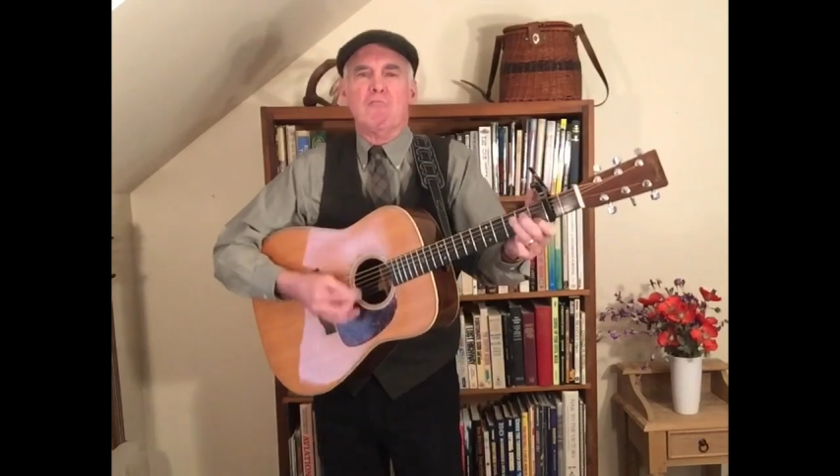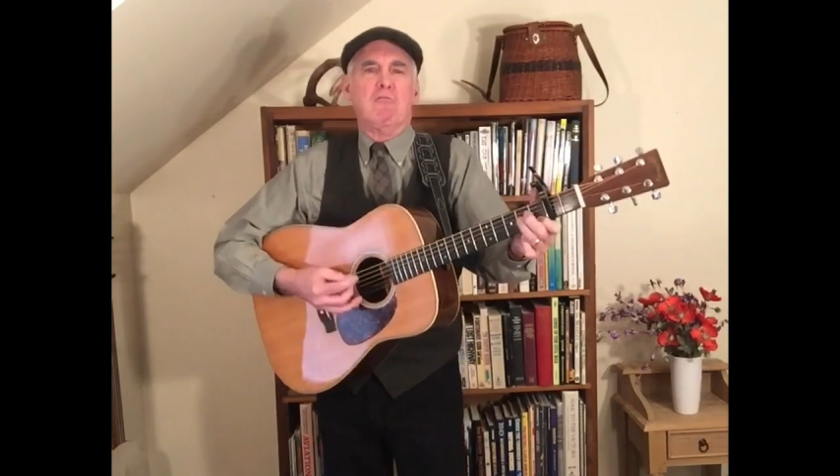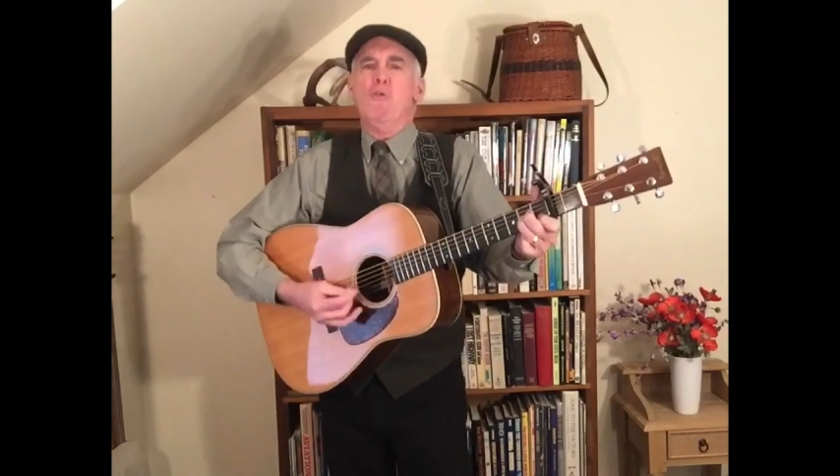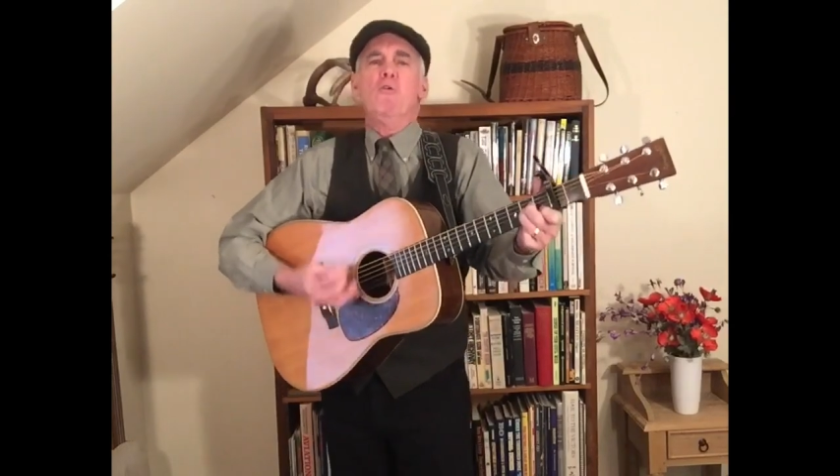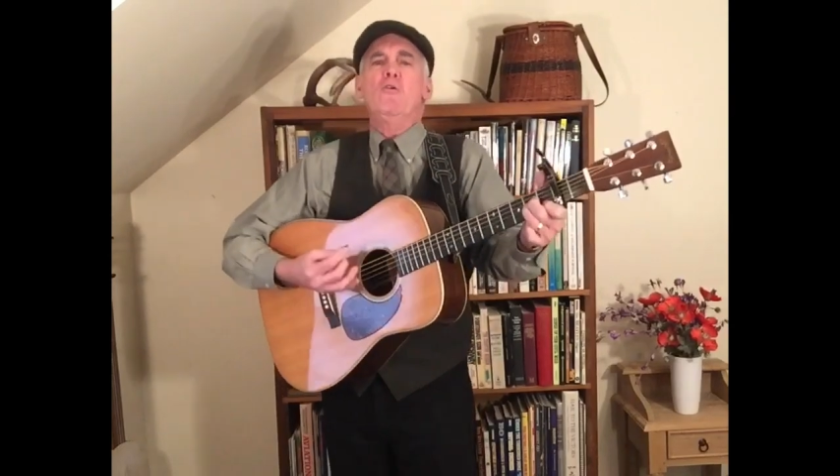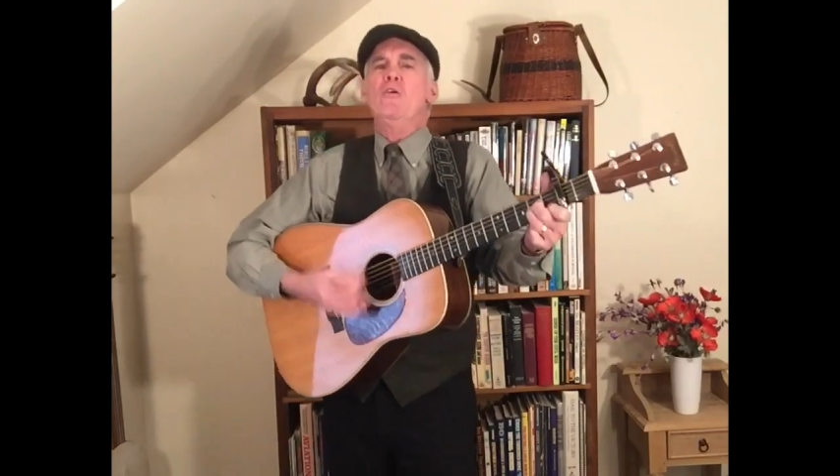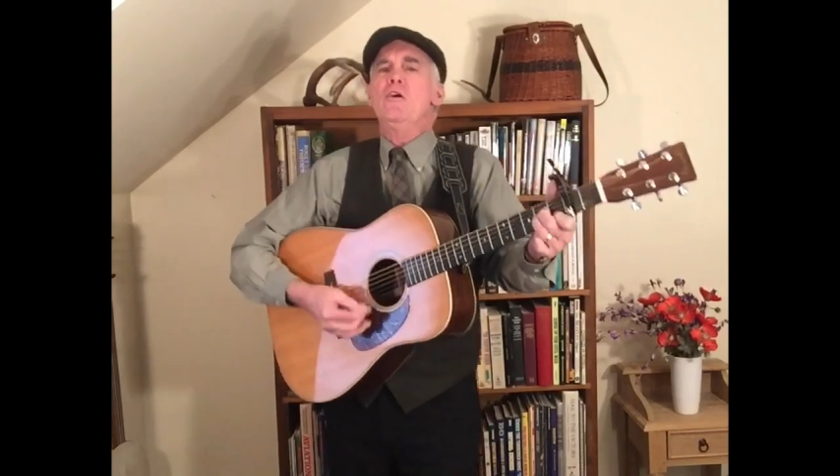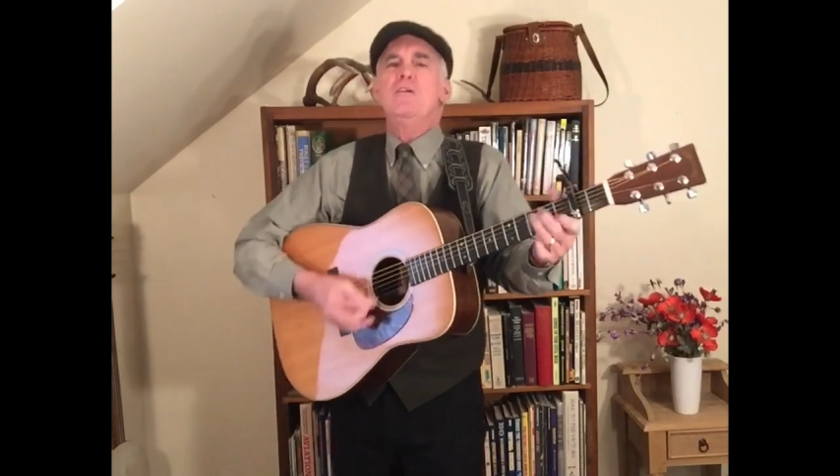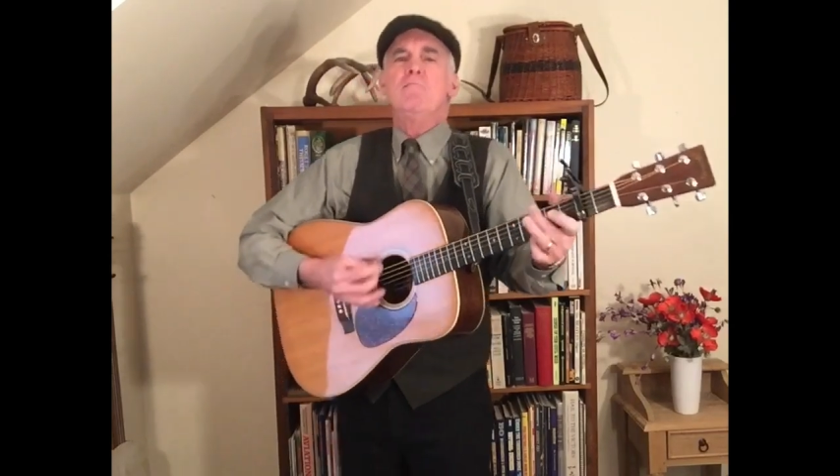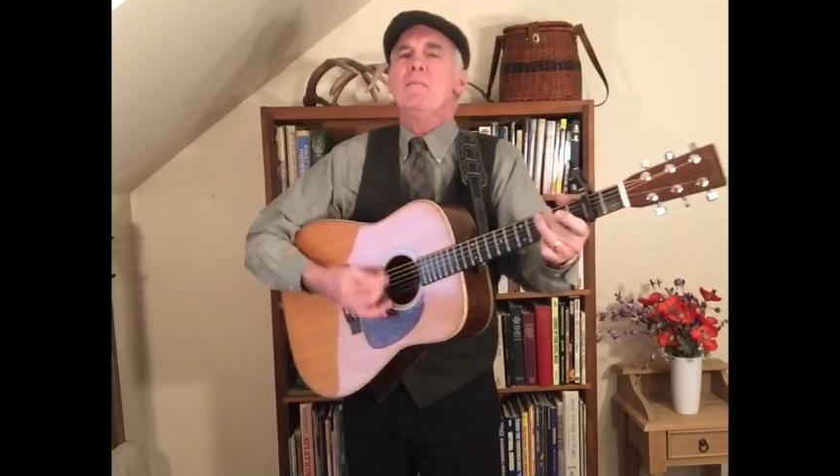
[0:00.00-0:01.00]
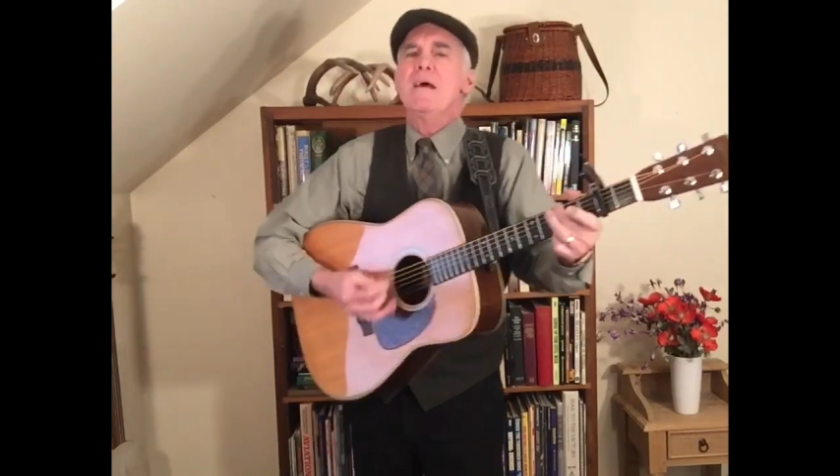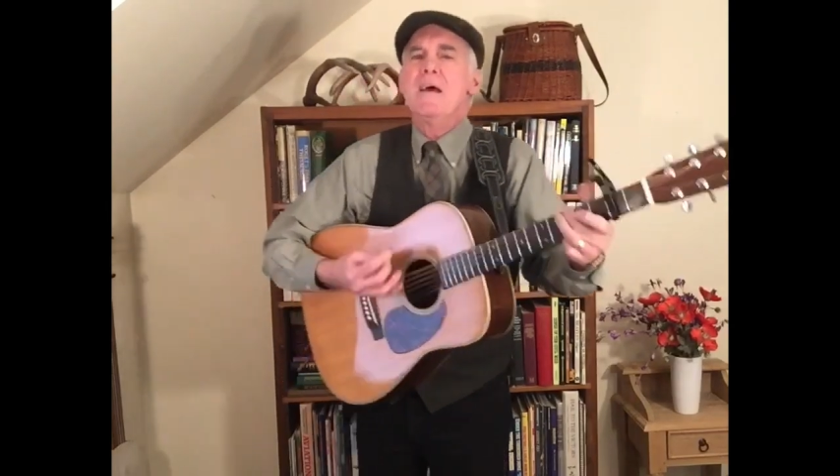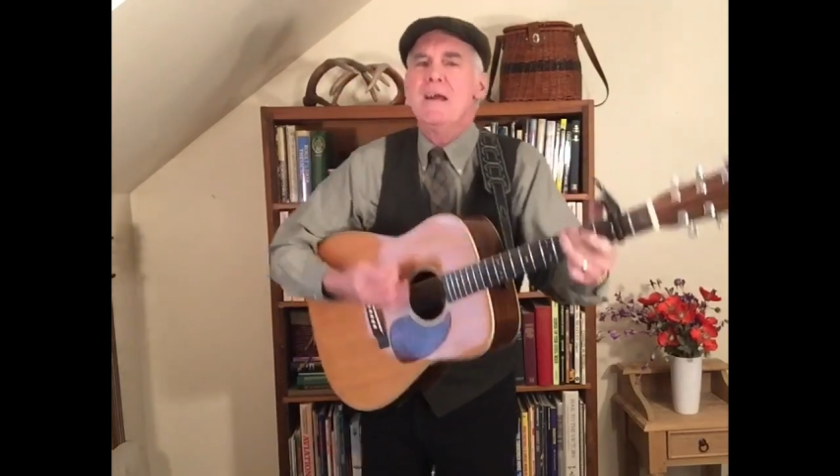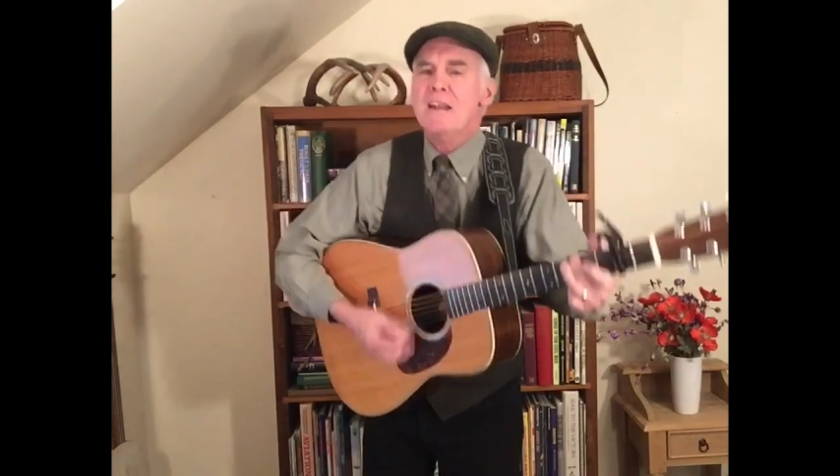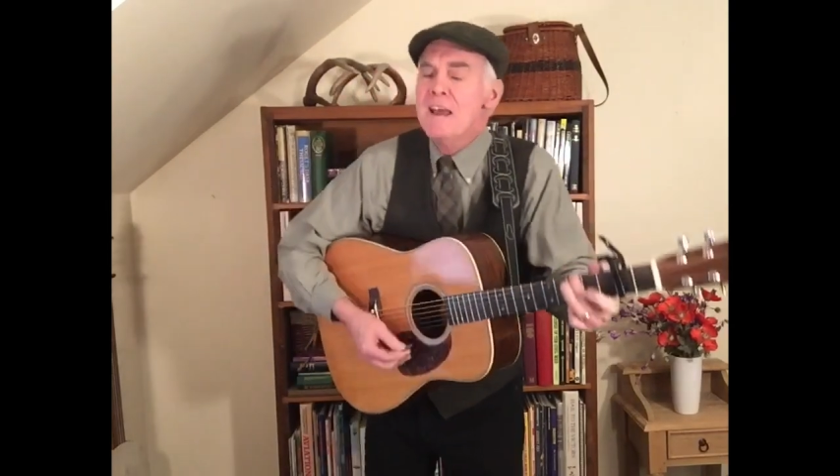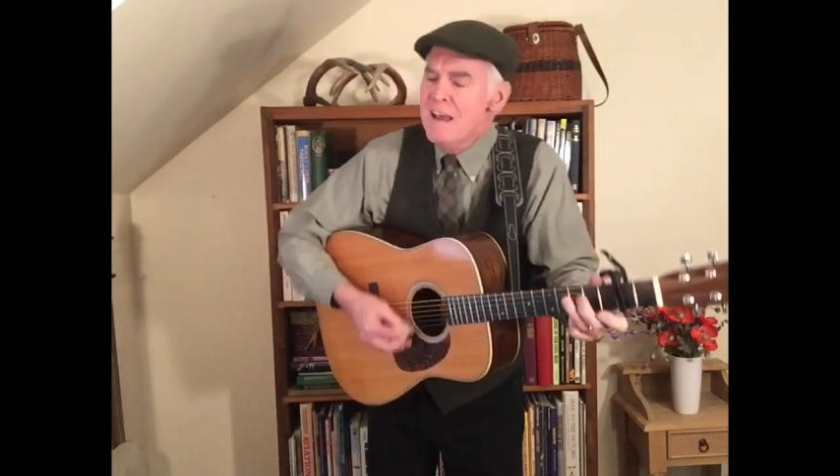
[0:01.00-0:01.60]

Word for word: for a man.